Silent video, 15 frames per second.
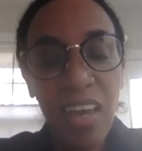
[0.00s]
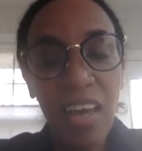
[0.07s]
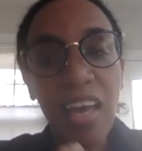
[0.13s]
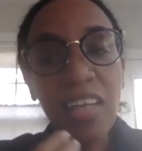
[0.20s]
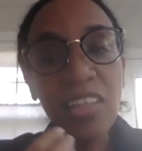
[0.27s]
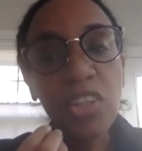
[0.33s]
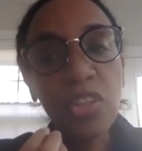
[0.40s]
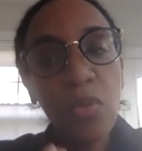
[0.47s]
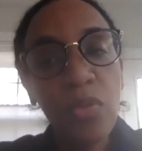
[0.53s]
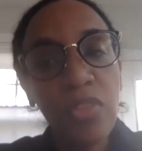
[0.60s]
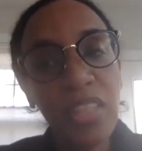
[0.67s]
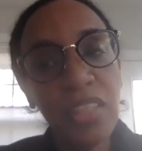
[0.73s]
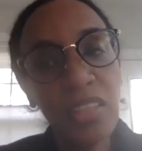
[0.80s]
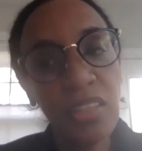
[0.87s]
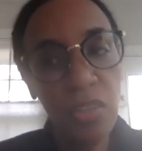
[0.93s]
And so
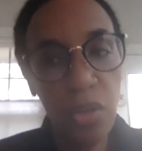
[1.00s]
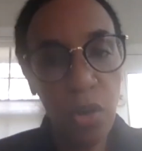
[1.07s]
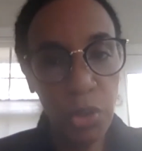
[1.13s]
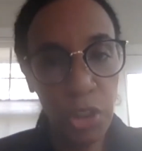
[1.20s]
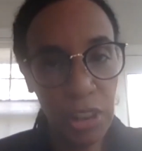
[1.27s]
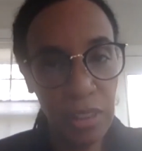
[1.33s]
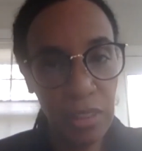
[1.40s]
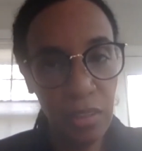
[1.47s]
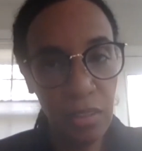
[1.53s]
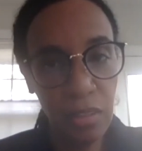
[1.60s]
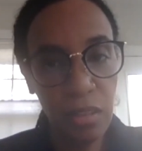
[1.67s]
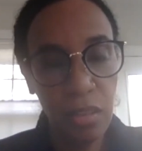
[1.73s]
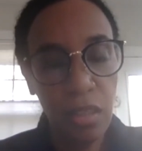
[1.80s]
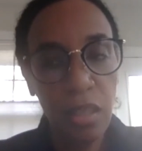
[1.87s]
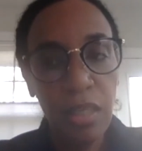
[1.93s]
this notion,
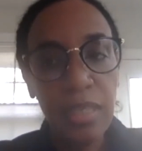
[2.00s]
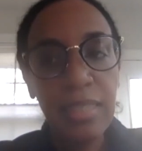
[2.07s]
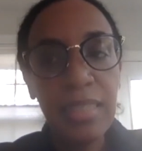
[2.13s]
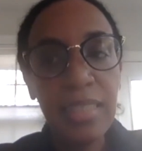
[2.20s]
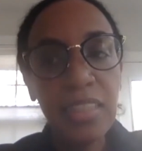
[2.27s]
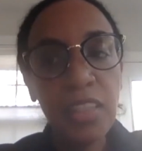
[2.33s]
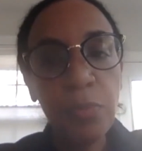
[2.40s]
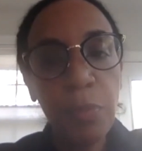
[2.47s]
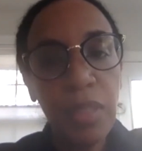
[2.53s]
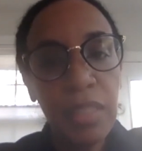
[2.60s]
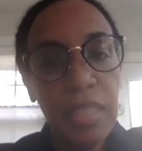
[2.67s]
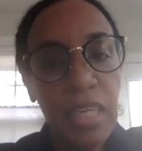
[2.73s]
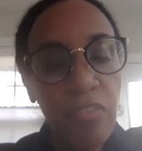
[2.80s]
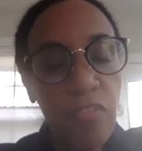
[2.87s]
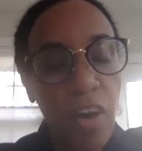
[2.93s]
this
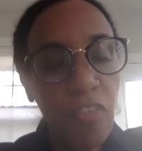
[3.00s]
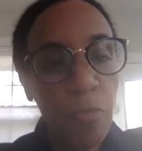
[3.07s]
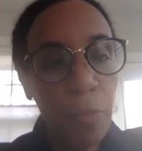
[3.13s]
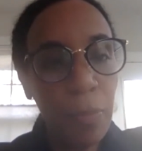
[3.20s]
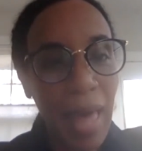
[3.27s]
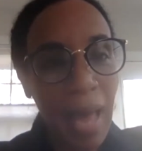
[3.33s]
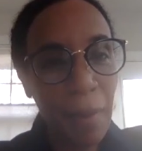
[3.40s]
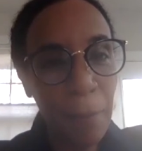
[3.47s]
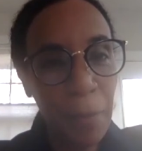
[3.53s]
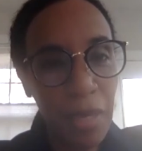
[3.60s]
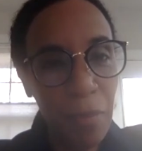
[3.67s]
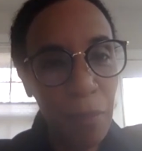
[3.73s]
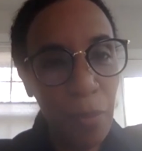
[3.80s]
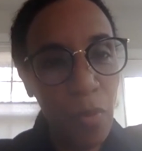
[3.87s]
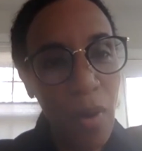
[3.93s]
belief of Black
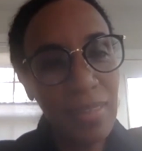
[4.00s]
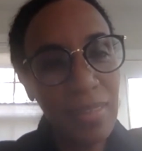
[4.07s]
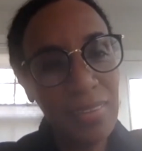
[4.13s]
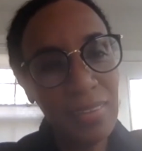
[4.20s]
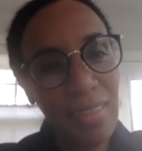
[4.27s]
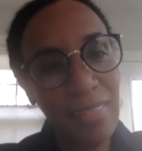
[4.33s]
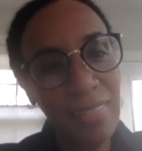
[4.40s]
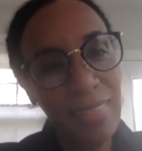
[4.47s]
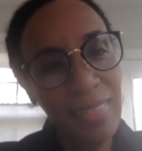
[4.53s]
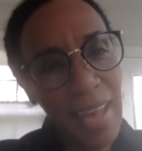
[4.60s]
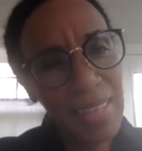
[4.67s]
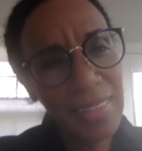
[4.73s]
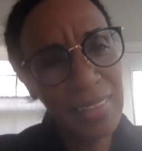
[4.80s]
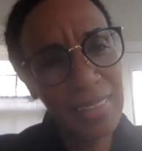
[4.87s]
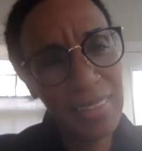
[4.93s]
people as
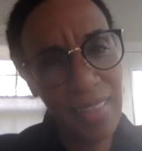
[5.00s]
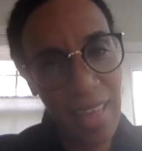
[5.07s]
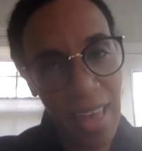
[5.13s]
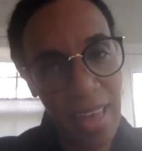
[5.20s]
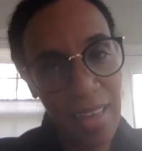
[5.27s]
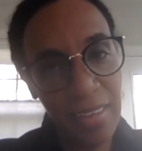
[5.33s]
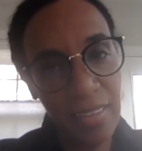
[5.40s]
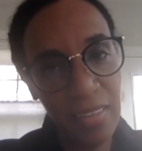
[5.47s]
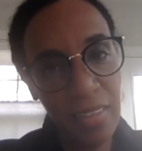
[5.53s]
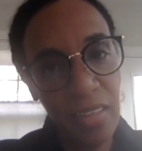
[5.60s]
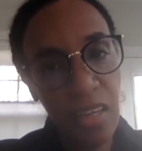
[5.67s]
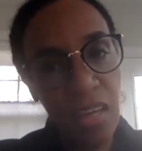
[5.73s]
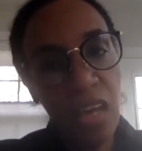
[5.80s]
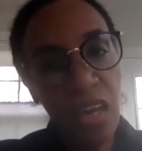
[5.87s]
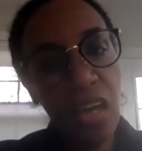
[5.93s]
less than,
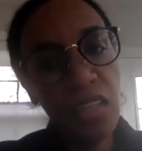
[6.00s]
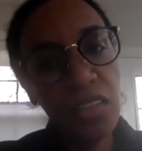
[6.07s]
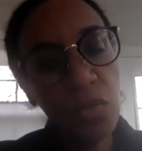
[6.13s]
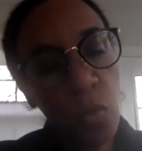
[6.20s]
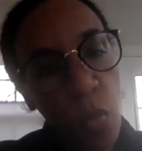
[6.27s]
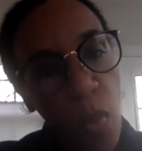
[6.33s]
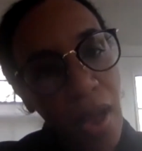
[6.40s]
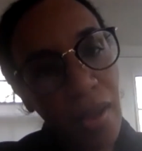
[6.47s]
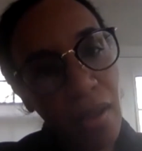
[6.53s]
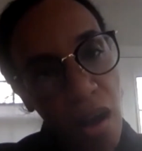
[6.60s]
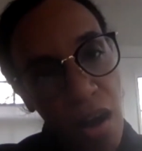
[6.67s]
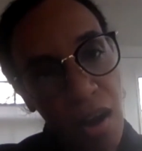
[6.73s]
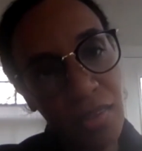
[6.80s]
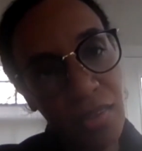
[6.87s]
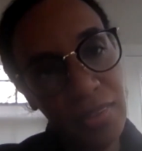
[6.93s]
is what
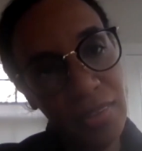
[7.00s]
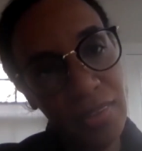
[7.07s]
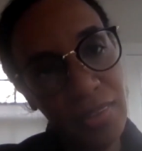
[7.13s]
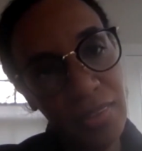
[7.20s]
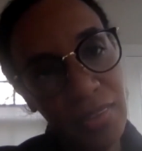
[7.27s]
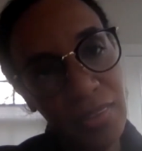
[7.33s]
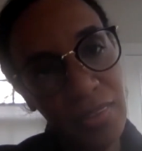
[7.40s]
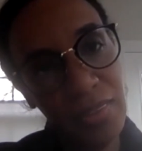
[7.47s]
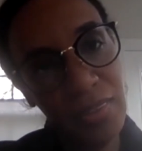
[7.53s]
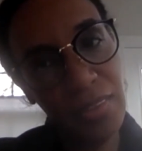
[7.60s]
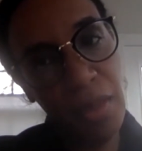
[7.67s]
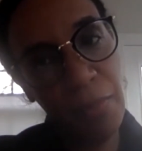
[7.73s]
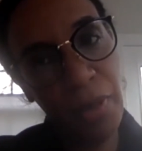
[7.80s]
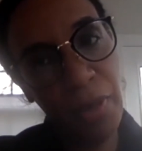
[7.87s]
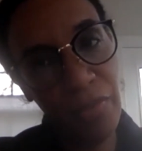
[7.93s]
causes
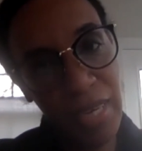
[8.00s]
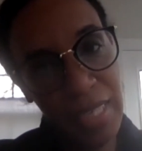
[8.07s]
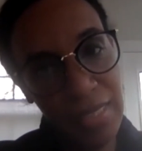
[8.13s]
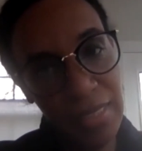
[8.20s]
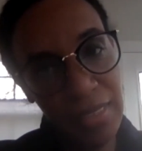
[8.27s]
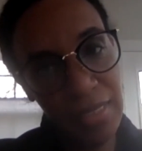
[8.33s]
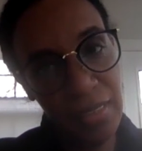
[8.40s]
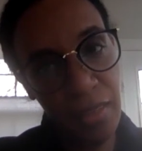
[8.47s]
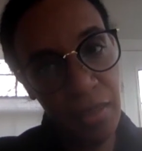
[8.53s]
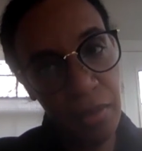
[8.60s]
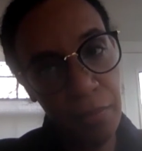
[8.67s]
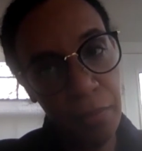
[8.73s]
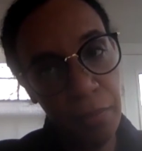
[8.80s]
systemic racism.